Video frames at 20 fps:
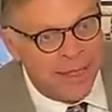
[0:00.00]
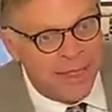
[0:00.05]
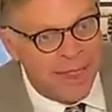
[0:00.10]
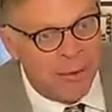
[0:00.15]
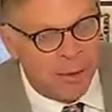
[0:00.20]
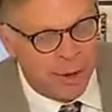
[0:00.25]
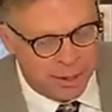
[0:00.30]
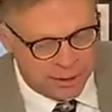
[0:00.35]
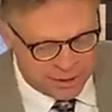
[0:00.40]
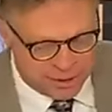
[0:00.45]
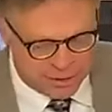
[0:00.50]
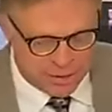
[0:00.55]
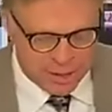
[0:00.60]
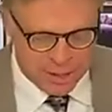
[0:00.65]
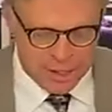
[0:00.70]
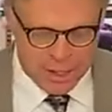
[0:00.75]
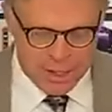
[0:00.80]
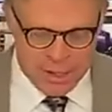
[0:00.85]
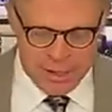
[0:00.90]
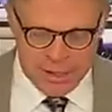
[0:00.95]
You see how that
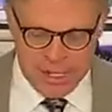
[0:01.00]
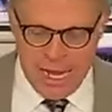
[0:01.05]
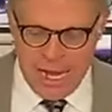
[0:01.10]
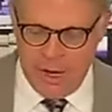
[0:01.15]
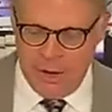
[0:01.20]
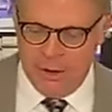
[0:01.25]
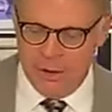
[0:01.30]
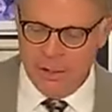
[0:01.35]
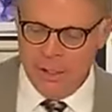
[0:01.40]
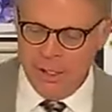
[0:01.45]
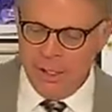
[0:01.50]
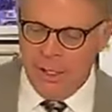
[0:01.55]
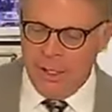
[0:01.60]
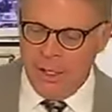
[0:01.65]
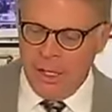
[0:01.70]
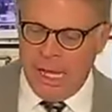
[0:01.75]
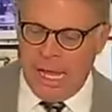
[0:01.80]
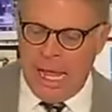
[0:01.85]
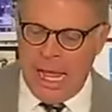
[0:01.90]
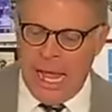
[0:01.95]
works? Right. Now,
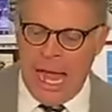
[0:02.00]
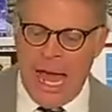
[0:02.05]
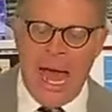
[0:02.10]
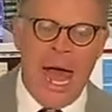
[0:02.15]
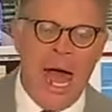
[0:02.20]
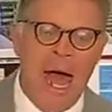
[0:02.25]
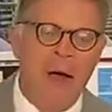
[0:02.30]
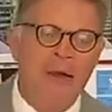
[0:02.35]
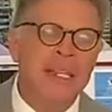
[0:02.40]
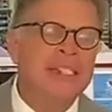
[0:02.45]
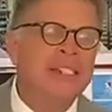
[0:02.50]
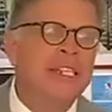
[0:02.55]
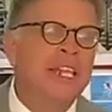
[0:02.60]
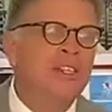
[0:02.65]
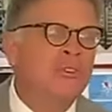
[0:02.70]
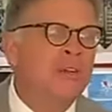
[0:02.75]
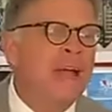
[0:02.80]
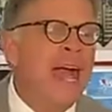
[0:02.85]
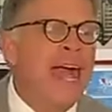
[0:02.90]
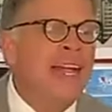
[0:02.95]
how
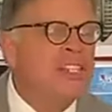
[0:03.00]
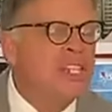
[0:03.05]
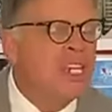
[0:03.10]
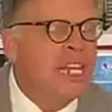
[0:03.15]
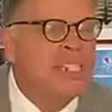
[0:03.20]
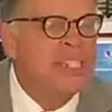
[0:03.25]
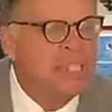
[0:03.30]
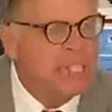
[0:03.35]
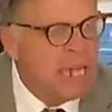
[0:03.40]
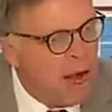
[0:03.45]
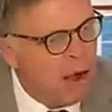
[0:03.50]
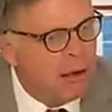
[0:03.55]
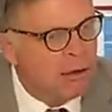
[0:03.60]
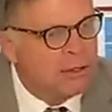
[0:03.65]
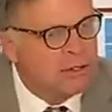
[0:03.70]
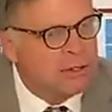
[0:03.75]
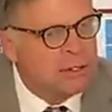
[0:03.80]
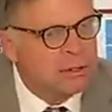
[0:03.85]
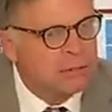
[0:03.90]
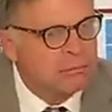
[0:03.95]
does the tragedy
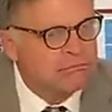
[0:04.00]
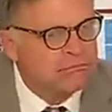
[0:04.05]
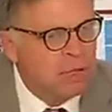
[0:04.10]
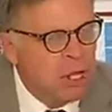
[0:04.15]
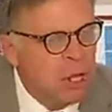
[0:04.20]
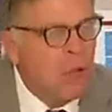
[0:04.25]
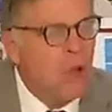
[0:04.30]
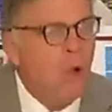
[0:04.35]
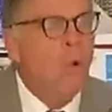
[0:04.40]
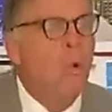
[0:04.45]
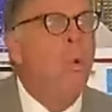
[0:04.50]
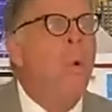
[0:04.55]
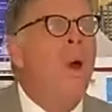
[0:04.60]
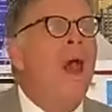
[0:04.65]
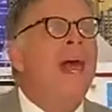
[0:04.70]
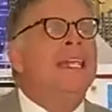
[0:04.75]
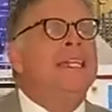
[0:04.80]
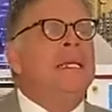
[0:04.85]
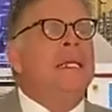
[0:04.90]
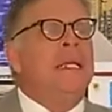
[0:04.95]
start?
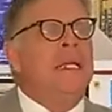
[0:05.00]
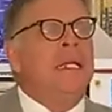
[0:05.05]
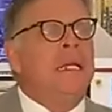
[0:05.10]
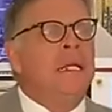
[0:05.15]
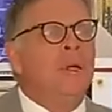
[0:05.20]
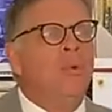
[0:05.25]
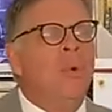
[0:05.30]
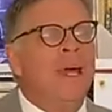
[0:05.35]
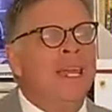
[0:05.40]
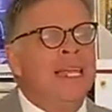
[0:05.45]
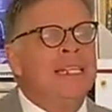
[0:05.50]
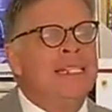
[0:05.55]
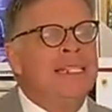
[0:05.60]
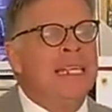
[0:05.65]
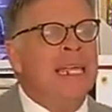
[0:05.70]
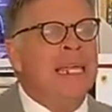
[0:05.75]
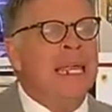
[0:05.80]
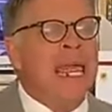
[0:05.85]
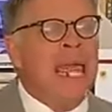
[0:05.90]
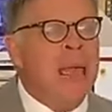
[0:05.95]
What What
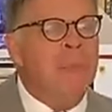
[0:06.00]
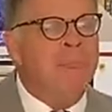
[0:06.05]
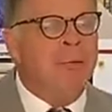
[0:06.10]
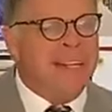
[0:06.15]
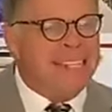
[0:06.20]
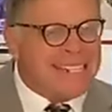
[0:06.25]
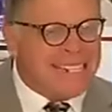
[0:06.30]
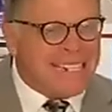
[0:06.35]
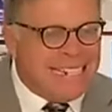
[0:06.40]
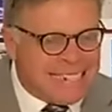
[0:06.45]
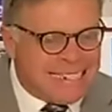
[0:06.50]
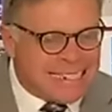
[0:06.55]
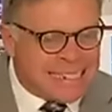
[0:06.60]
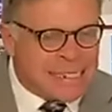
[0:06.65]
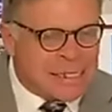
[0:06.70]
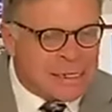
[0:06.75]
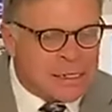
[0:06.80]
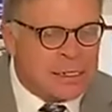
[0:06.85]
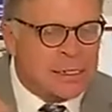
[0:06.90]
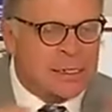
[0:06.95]
is the
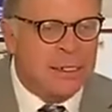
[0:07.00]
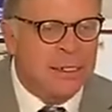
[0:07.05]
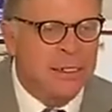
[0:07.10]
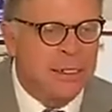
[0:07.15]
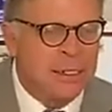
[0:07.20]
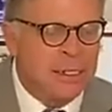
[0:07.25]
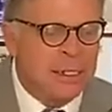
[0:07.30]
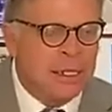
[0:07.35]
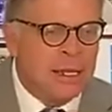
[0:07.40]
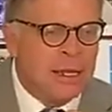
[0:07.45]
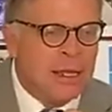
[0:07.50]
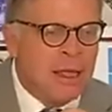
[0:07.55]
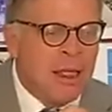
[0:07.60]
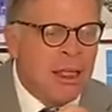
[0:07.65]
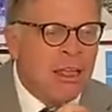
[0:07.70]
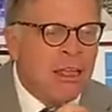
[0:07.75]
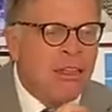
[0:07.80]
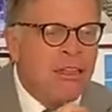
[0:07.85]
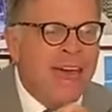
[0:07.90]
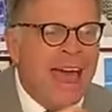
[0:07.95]
impetus
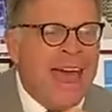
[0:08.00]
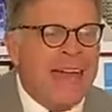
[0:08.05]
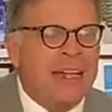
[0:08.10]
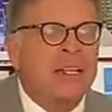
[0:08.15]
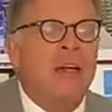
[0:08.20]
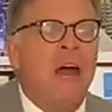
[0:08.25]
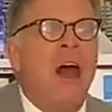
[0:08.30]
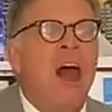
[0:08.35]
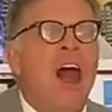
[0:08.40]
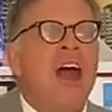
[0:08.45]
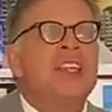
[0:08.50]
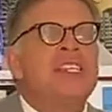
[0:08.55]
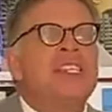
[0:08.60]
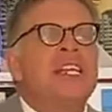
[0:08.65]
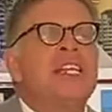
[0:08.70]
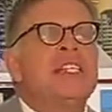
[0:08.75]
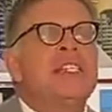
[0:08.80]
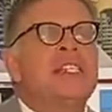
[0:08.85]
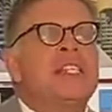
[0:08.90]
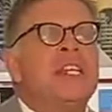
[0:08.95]
that
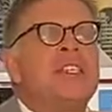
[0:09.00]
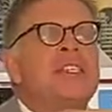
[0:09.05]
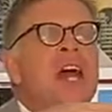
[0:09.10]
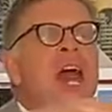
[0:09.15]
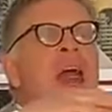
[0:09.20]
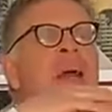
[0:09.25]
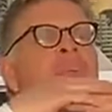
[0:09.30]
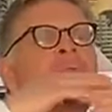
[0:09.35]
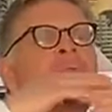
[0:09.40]
causes